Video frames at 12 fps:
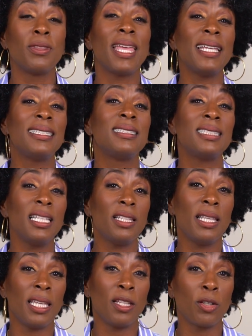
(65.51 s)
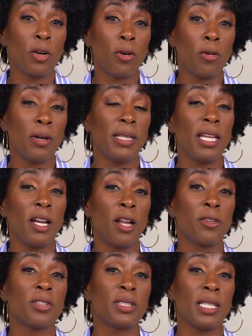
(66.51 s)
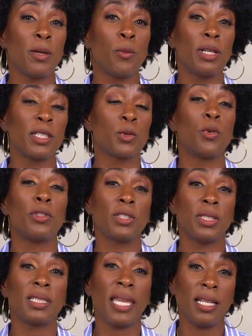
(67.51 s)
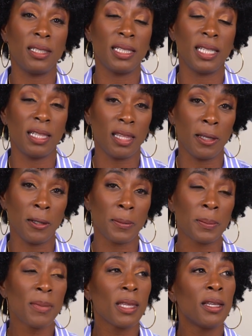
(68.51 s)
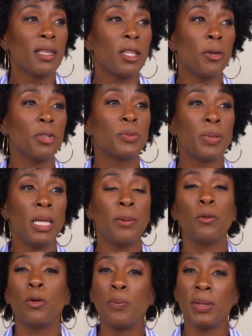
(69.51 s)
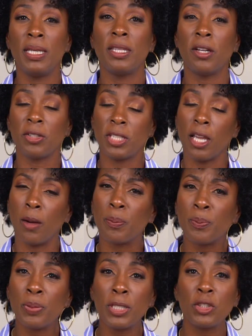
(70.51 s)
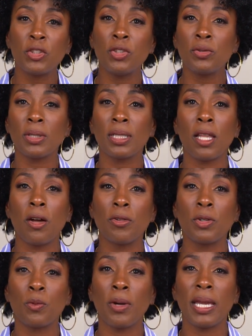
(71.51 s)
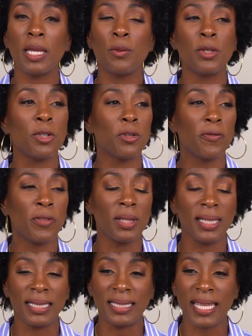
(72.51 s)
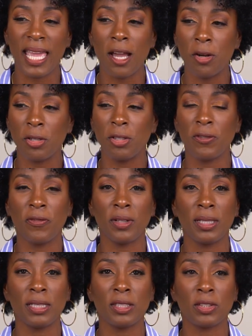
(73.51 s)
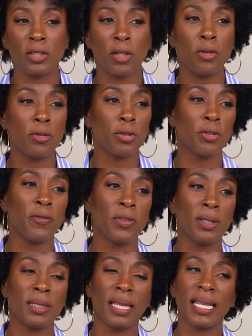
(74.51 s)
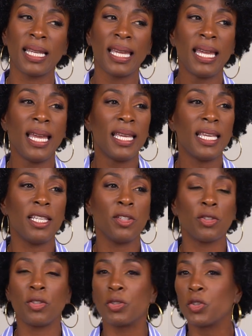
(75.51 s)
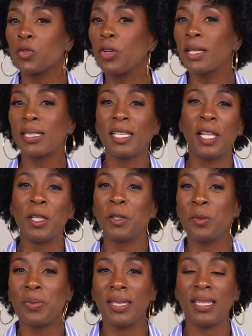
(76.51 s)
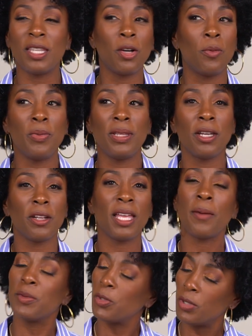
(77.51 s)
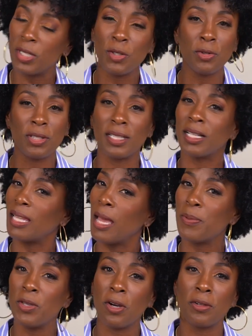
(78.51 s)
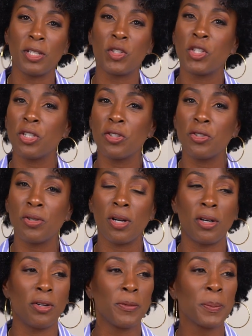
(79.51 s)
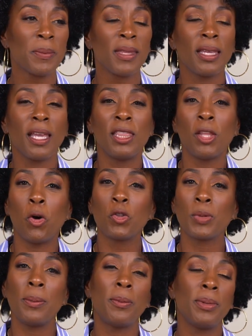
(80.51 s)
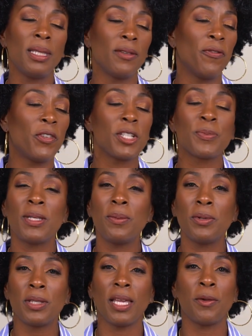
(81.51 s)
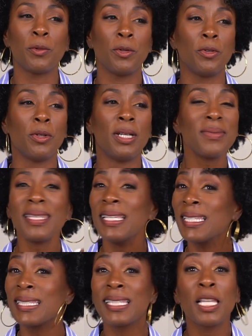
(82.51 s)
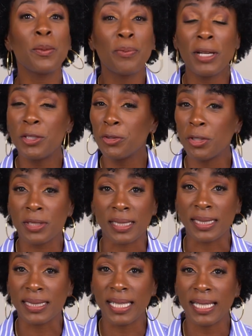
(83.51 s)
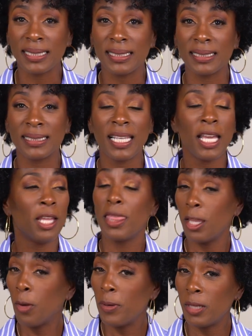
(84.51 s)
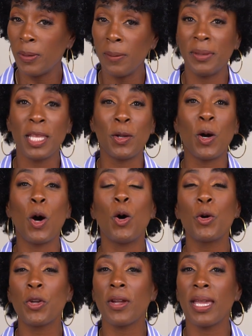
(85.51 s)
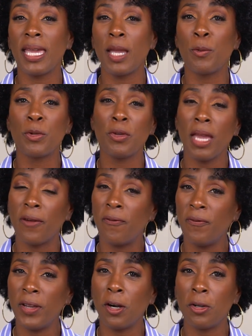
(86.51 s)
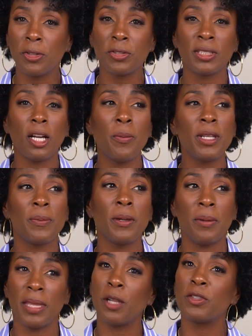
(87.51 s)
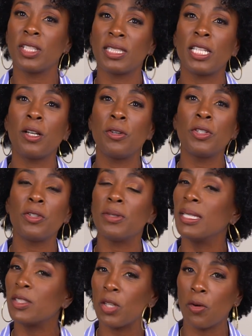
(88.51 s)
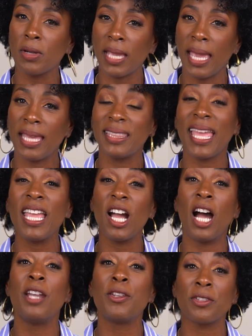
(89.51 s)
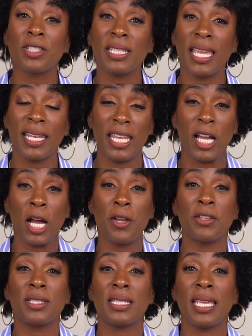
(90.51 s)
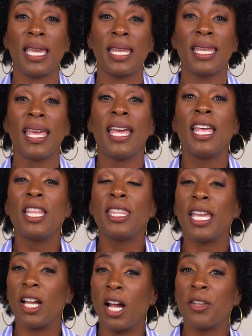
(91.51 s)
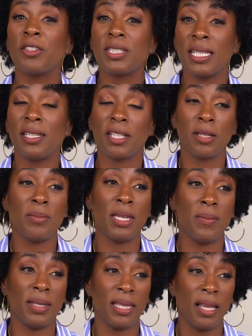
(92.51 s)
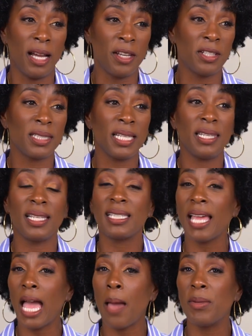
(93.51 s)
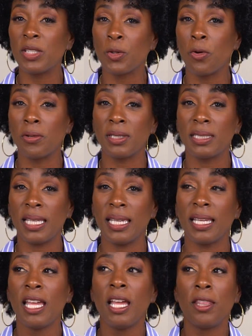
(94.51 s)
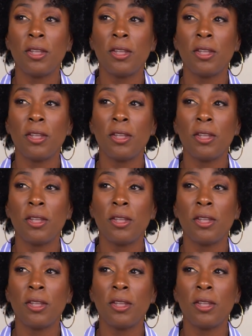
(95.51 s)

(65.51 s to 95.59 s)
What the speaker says: They see the end goal and they understand what it's going to take to get there. Those people will be there to help push you along the way when you're feeling down and you're feeling slow or you're feeling like you're struggling a little bit. They'll be there to help you. You can do it and clap you on and cheer you on. Those people will be the first people that will celebrate your successes. They'll be the people that will hold your hand when you have failures. They'll be the people that will just tell you it's okay. They understand. They understand the commitment. They understand the time it's going to take.